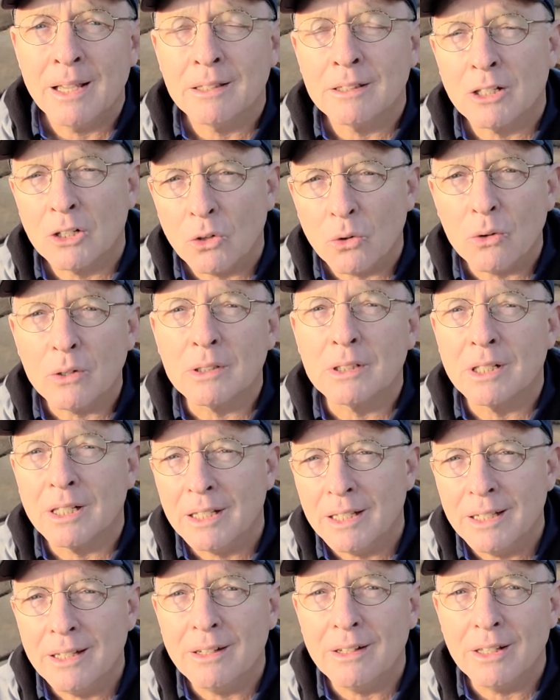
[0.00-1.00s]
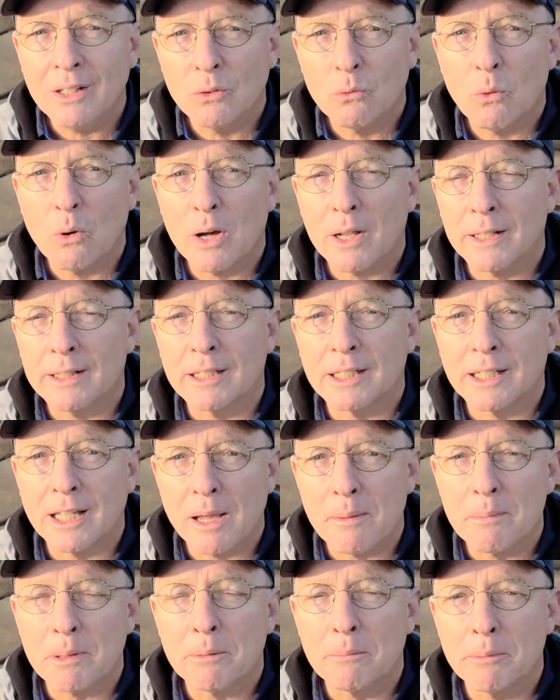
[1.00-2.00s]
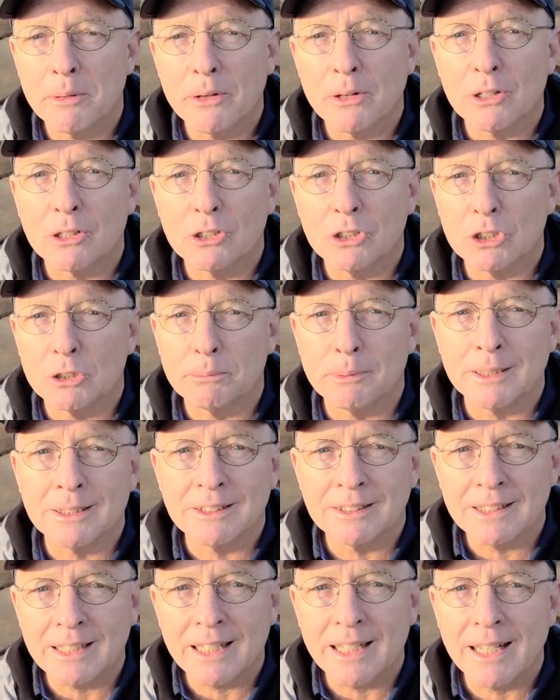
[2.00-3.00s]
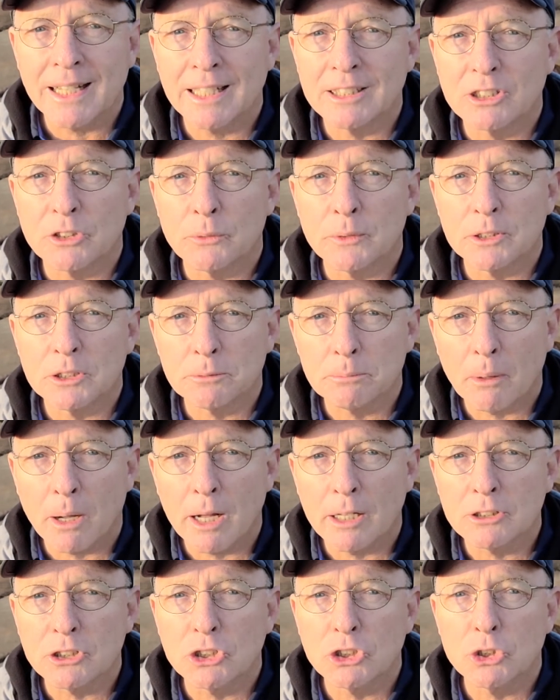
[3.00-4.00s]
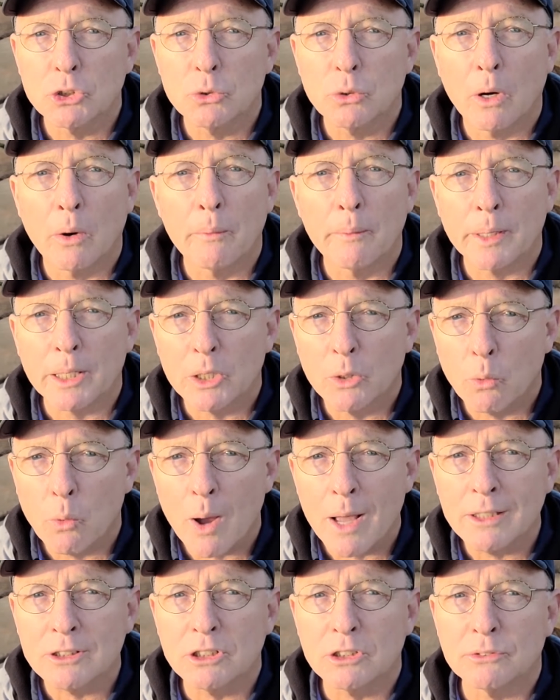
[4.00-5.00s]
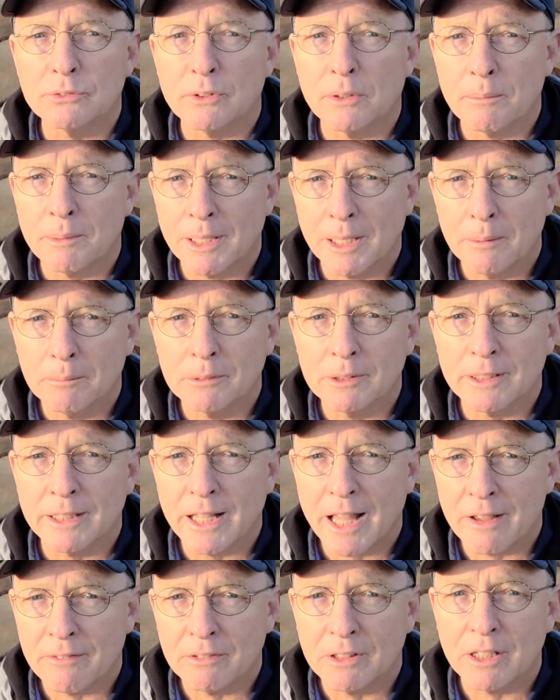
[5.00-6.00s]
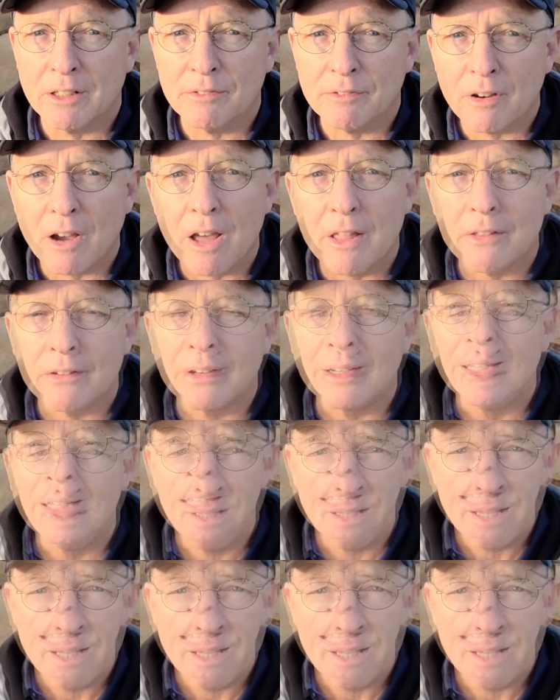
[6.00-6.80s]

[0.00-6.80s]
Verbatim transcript: The Lord clearly wanted the coming miracle to be seen as a response to a request from Him to the Heavenly Father.